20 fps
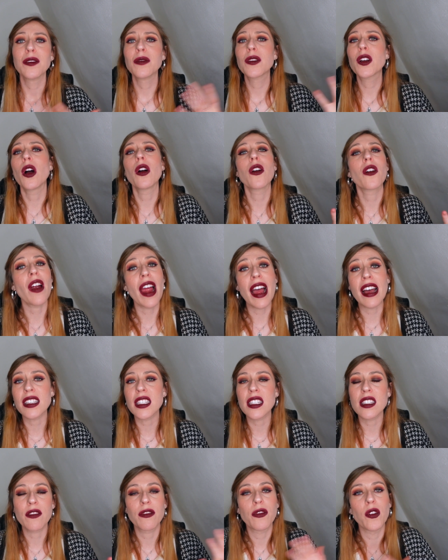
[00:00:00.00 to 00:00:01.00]

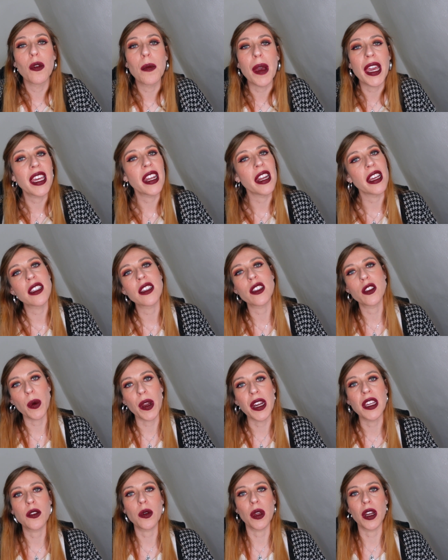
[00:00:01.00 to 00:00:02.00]
congrats for making it to
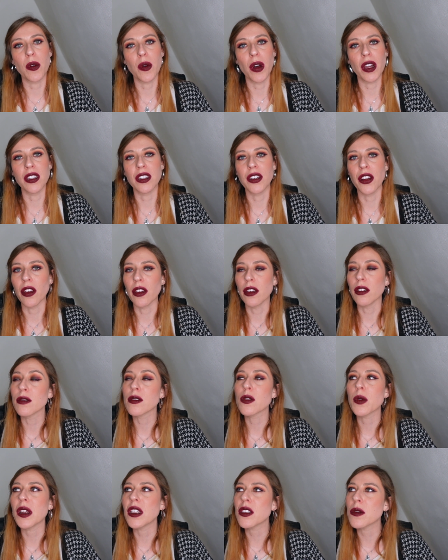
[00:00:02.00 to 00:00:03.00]
twenty twenty-one. You know,
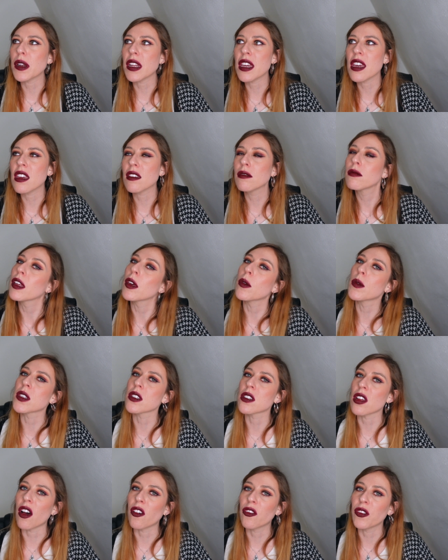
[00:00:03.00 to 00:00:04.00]
twenty twenty, it was a
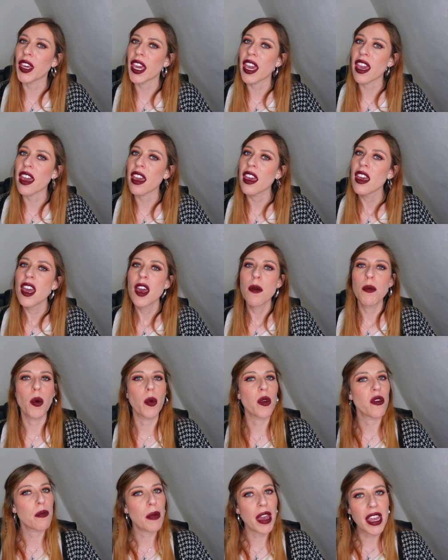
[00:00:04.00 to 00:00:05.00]
tough year, but
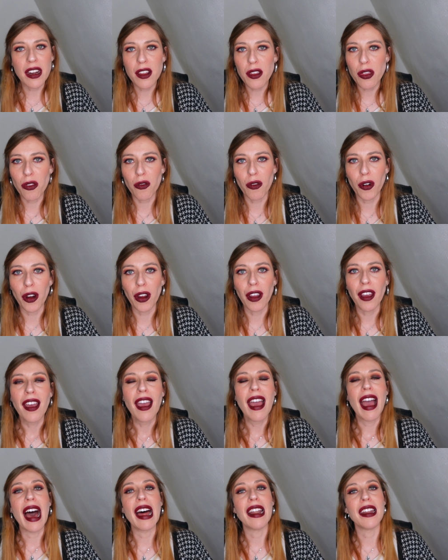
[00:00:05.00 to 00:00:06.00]
we've made it through,
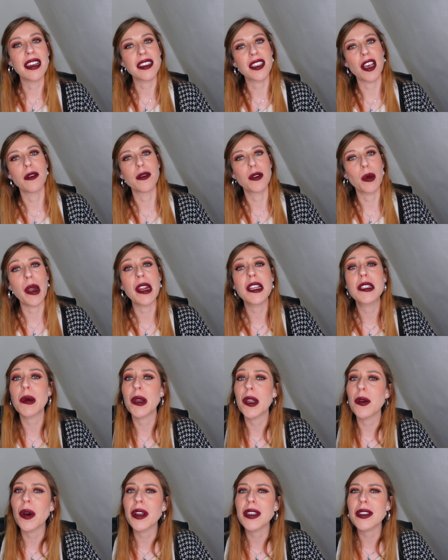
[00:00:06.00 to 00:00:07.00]
and let's hope twenty
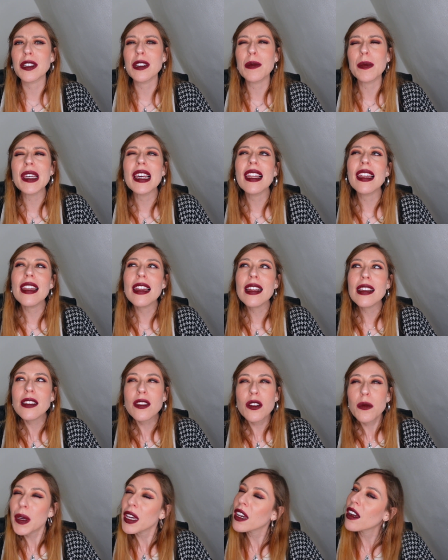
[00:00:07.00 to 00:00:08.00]
twenty-one is going to be a
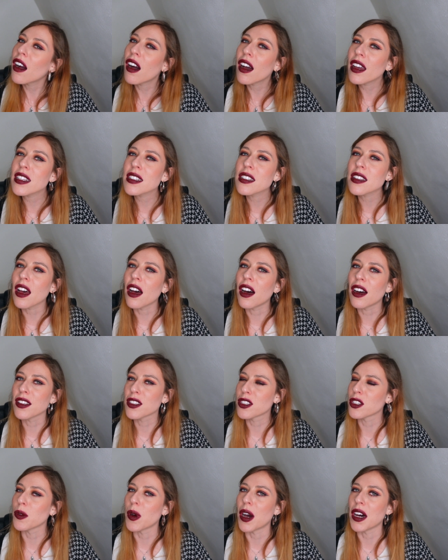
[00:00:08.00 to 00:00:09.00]
little bit kinder
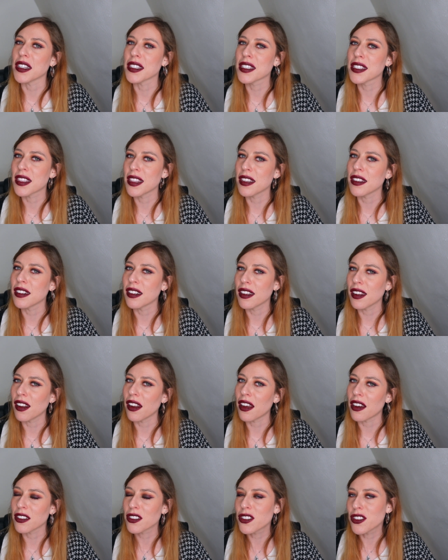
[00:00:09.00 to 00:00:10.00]
to us than
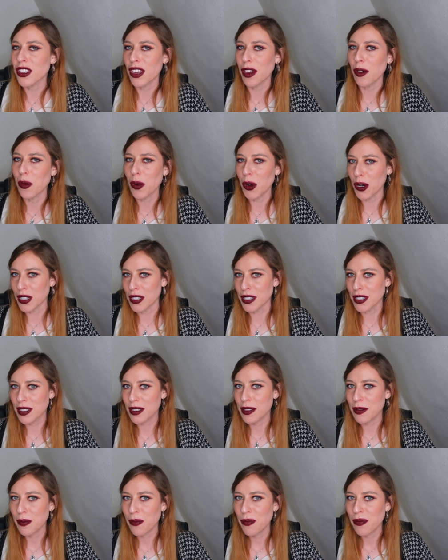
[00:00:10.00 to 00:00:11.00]
last year
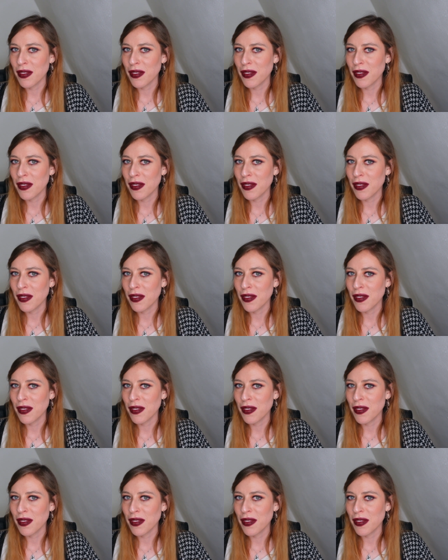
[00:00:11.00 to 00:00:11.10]
was.